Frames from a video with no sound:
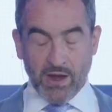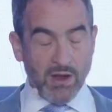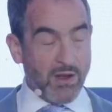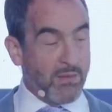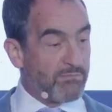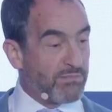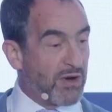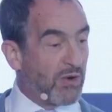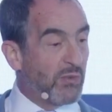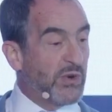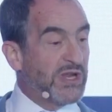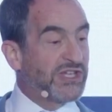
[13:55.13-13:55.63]

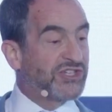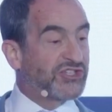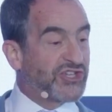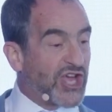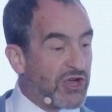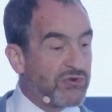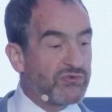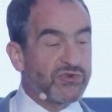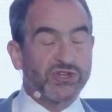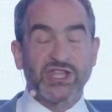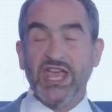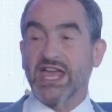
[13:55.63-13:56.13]
But we
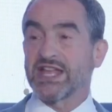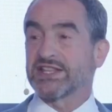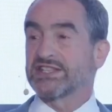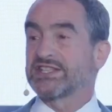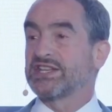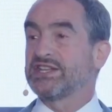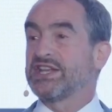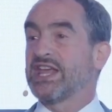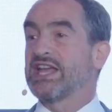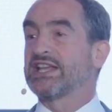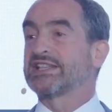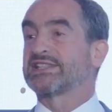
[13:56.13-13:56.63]
don't get to
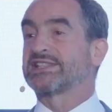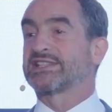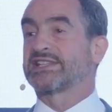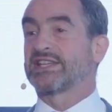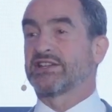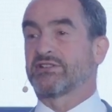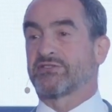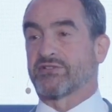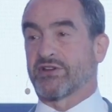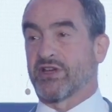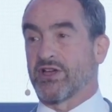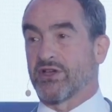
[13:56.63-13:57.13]
net
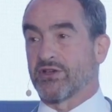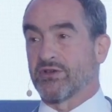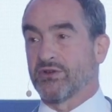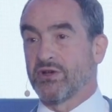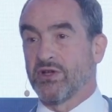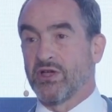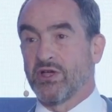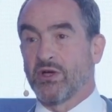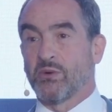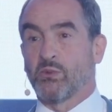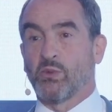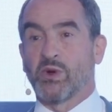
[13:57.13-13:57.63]
zero
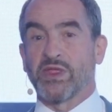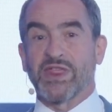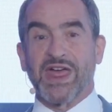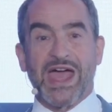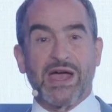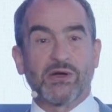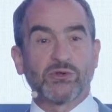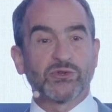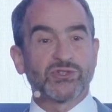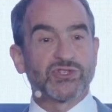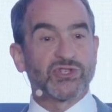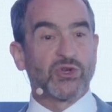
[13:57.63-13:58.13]

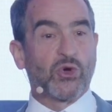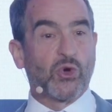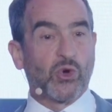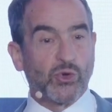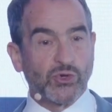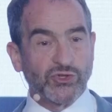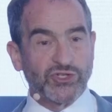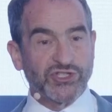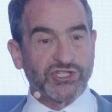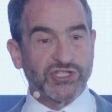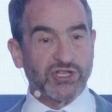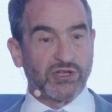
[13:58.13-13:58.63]
without
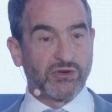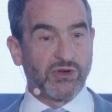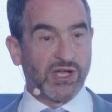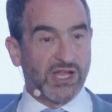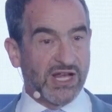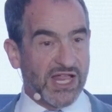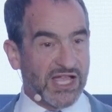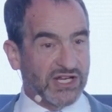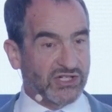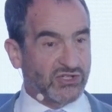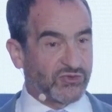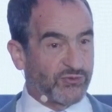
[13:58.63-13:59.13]
also
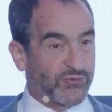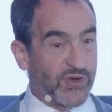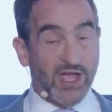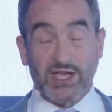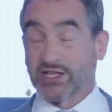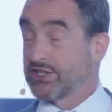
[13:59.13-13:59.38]
electrifying.